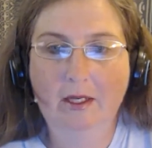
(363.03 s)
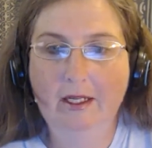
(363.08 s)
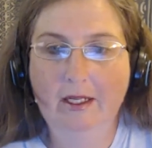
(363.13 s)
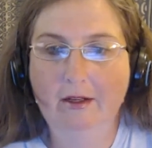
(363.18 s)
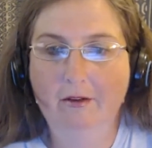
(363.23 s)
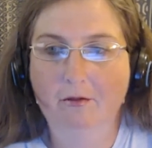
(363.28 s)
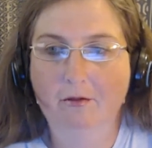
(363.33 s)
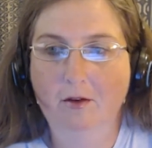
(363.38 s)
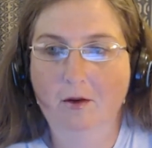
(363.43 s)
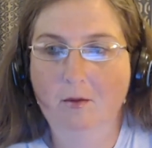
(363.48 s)

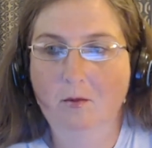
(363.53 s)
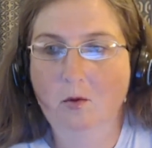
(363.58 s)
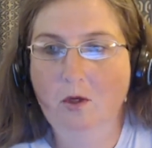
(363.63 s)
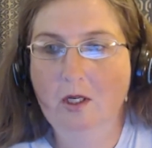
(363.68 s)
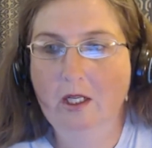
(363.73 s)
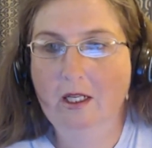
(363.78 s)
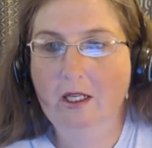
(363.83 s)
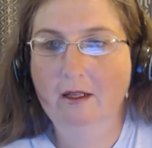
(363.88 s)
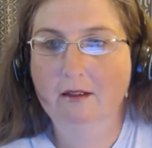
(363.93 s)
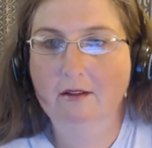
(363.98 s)
money from
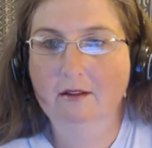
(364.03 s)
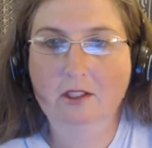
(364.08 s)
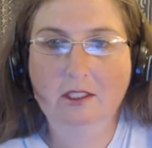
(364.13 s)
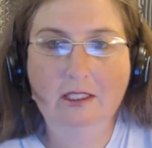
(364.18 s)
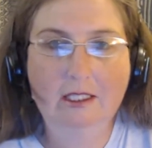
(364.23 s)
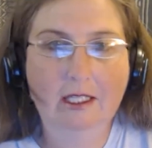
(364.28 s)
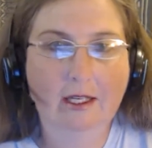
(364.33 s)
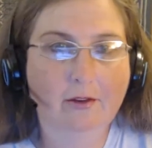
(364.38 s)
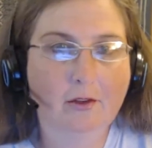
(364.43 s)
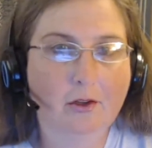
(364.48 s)
one account to
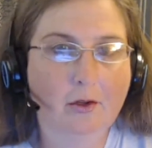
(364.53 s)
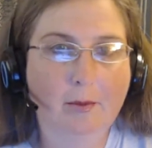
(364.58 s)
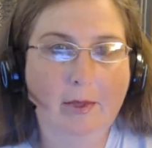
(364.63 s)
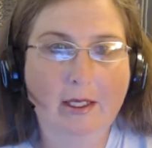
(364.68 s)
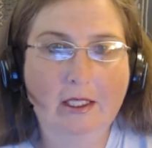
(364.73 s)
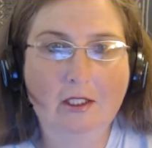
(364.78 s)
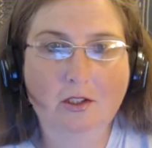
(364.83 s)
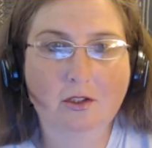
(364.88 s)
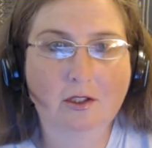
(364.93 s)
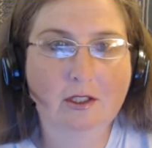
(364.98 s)
the other to
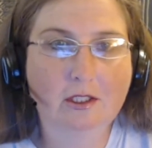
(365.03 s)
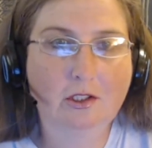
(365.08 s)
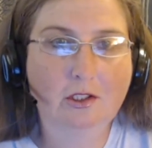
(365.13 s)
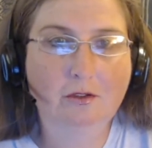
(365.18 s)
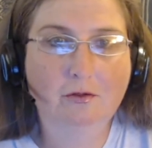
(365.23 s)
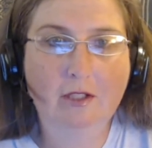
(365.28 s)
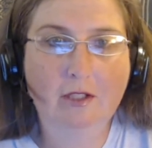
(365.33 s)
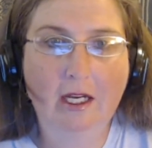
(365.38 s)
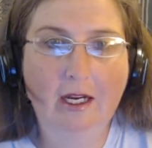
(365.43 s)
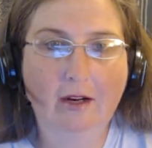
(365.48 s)
make sure
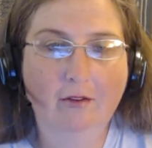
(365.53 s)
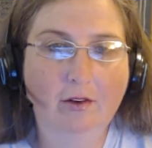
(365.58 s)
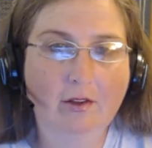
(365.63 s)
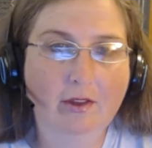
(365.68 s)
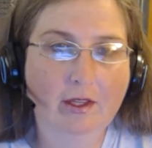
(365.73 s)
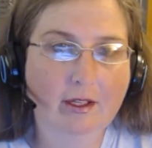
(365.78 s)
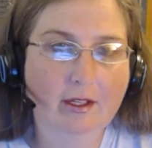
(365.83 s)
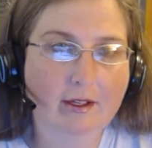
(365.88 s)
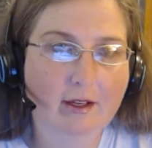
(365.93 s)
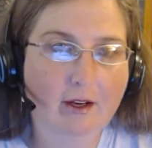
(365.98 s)
that you've got
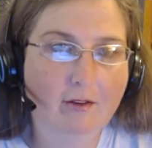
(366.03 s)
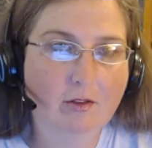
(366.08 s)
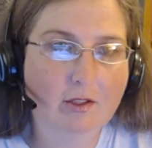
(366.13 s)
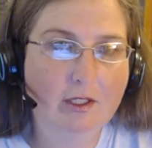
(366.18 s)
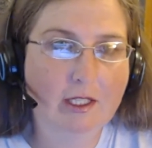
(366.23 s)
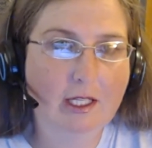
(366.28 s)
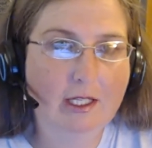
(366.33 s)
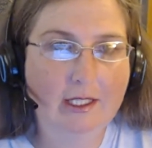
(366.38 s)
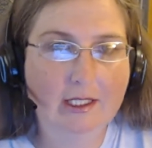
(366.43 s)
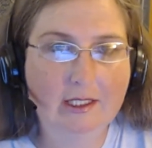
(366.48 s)
everything
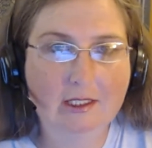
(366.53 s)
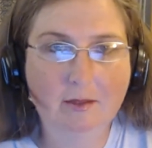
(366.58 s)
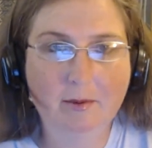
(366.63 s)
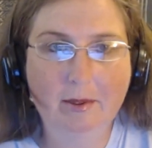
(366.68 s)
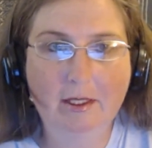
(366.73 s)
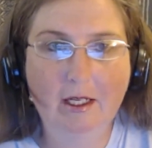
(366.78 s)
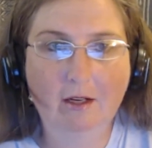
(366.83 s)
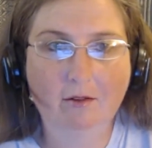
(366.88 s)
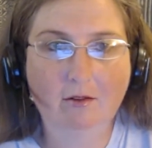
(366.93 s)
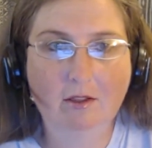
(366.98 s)
covered that needs
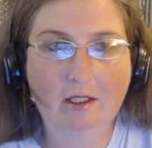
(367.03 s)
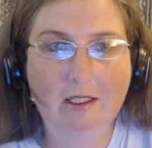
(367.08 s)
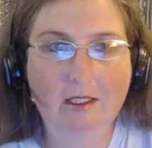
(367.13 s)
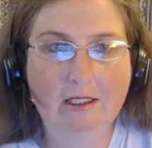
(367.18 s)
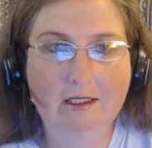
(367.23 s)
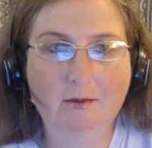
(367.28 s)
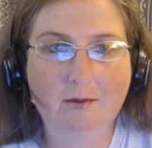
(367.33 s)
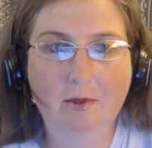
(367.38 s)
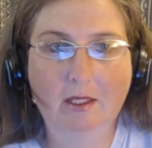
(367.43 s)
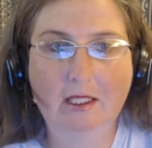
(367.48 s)
to be covered
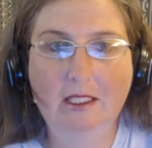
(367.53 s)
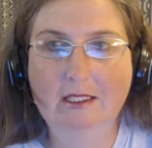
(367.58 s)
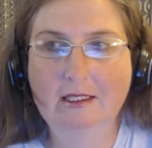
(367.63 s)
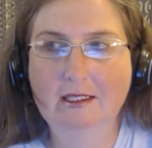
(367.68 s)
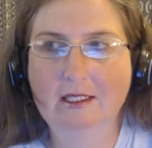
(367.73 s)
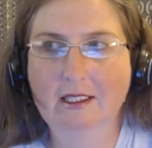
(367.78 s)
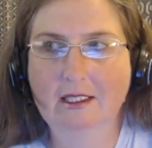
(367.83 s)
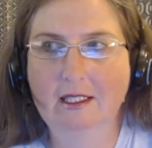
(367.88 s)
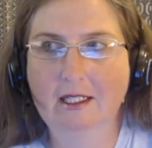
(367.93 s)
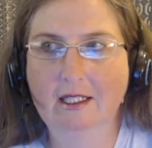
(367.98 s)
in this
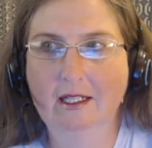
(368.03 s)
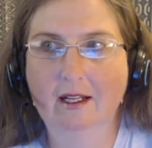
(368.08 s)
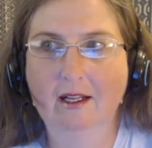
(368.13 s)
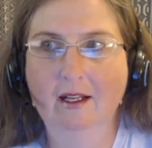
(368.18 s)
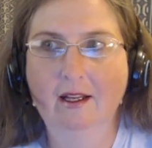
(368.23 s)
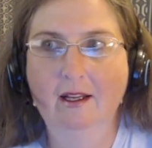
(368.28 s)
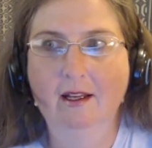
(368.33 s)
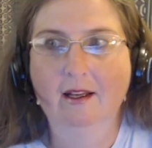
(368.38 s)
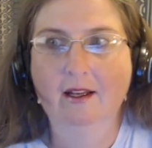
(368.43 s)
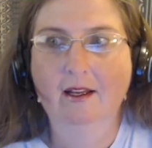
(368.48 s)
place. And then
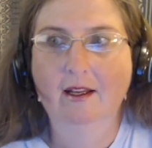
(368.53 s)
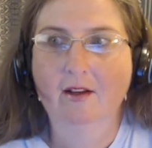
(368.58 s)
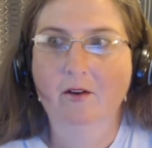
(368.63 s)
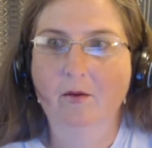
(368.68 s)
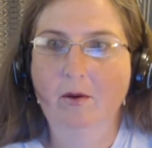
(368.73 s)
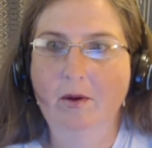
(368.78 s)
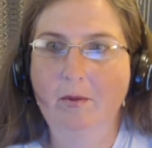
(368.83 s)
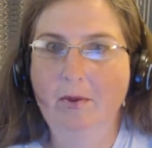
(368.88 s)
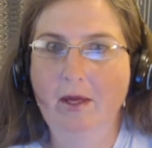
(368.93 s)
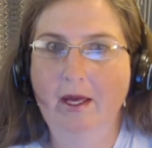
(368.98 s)

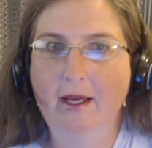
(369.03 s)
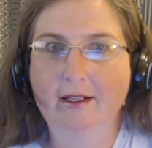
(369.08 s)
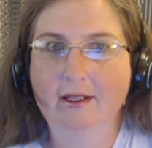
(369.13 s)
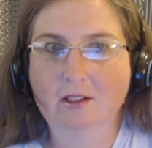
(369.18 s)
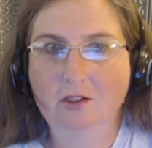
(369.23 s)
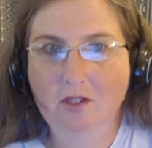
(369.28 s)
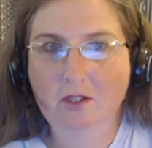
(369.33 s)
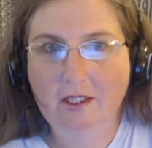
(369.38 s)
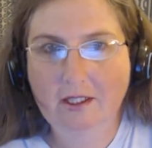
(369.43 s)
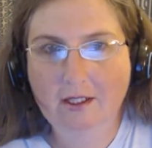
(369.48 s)
going back
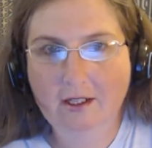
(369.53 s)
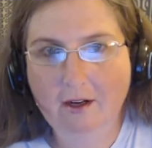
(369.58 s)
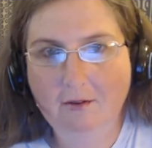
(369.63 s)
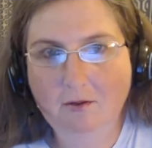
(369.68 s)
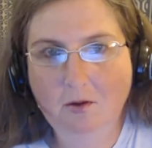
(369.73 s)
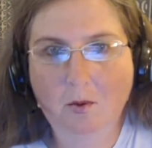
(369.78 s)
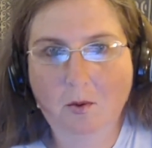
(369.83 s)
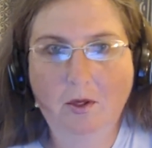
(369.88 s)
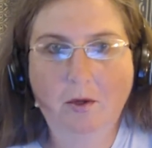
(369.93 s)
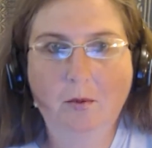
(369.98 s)
and trying to
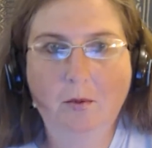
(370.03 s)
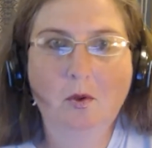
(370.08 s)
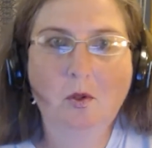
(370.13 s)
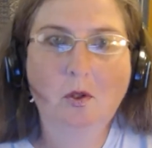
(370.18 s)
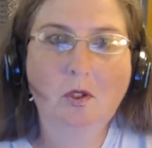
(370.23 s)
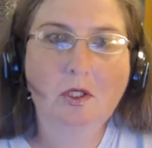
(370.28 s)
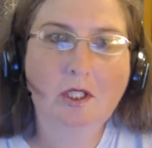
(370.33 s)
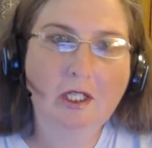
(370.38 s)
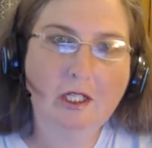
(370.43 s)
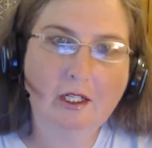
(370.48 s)
cover what you
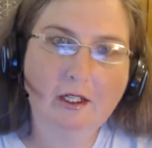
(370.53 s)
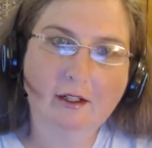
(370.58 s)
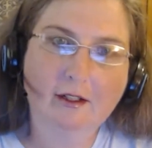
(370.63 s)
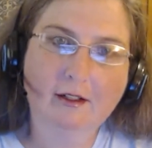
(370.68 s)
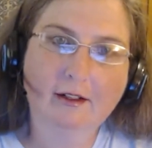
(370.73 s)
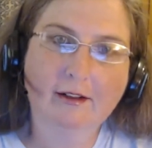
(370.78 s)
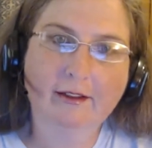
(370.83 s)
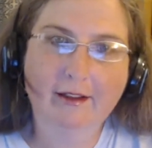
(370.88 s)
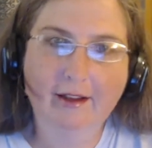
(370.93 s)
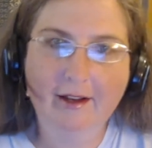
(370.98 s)
pulled
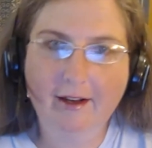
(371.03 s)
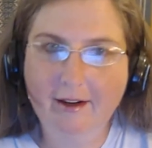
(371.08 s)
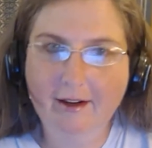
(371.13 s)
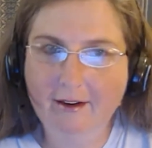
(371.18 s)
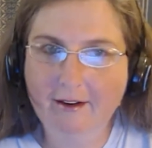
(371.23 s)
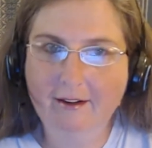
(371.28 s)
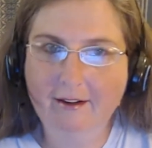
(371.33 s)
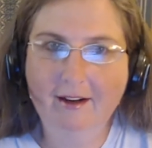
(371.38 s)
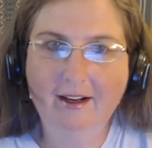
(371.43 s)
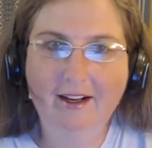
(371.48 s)
here to
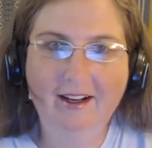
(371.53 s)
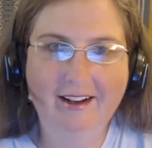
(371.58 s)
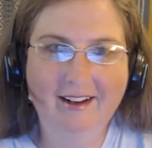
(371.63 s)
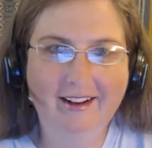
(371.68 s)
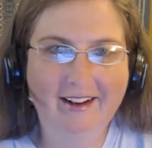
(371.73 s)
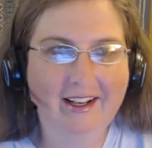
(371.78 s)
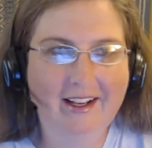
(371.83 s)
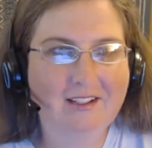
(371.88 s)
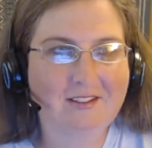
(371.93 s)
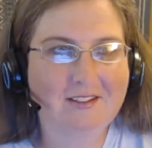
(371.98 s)
there.
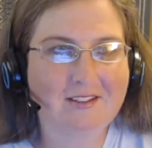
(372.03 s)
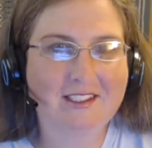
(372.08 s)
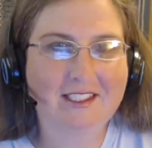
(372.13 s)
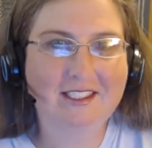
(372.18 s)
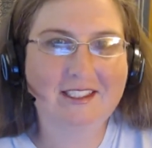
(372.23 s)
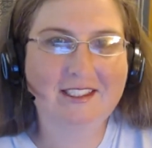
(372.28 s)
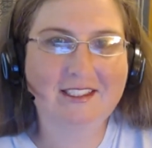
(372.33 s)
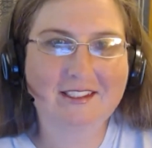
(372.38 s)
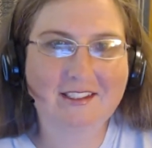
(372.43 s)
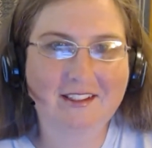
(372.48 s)
I've
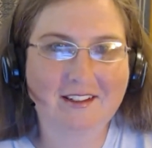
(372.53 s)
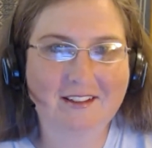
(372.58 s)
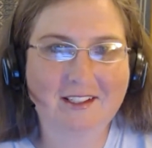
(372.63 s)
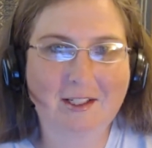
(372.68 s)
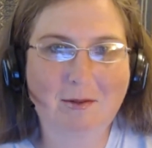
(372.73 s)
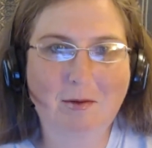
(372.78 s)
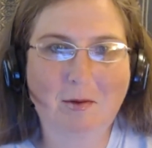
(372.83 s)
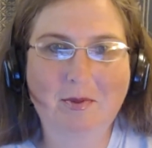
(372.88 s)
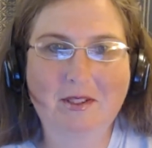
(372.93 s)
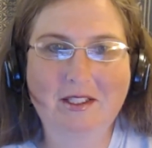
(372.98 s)
seen this
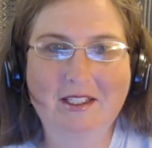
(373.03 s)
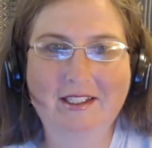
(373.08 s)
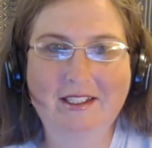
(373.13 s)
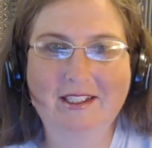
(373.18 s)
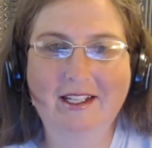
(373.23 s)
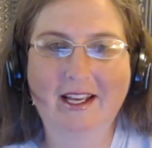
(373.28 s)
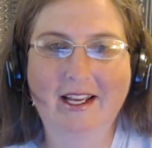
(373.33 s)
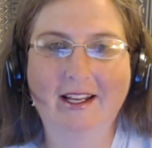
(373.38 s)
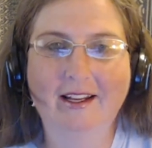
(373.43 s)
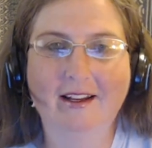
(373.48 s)
card come up and
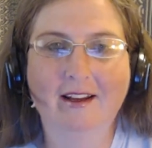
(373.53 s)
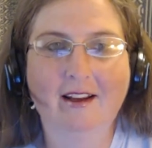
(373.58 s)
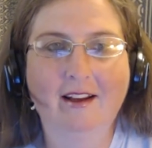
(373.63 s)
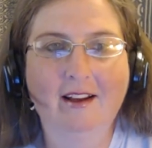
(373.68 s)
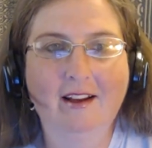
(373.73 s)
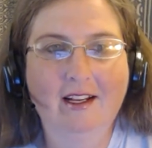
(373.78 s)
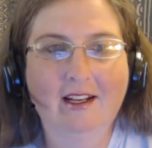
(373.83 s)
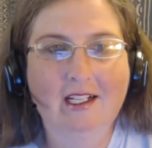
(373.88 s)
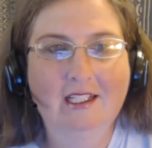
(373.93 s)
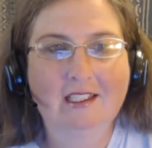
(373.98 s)
indicate
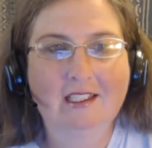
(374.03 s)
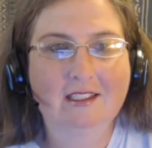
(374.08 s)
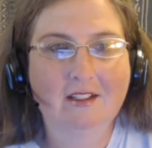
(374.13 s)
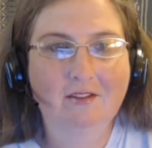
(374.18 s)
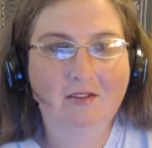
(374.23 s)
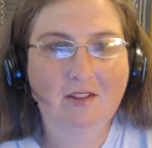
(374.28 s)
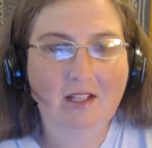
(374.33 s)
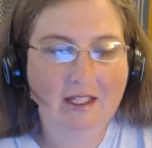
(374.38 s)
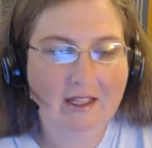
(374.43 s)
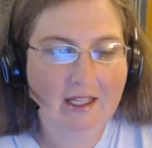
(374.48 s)

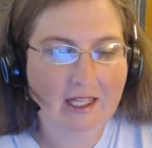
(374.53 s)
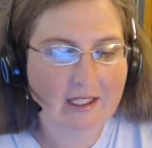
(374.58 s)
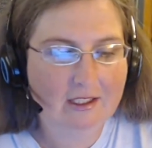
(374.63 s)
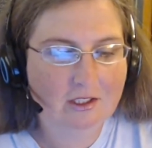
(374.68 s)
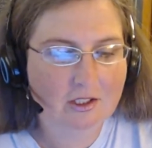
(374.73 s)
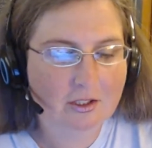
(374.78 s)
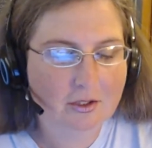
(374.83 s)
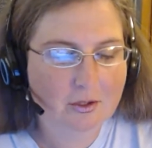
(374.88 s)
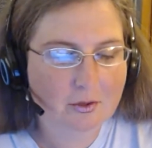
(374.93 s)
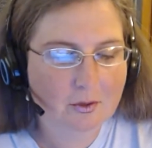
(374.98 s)
stuff like
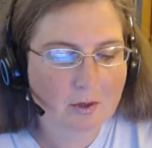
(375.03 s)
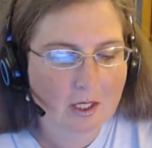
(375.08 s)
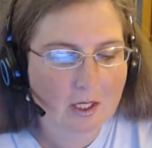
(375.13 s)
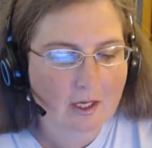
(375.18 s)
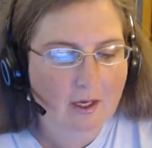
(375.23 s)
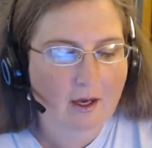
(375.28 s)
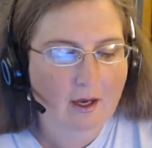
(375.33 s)
that too.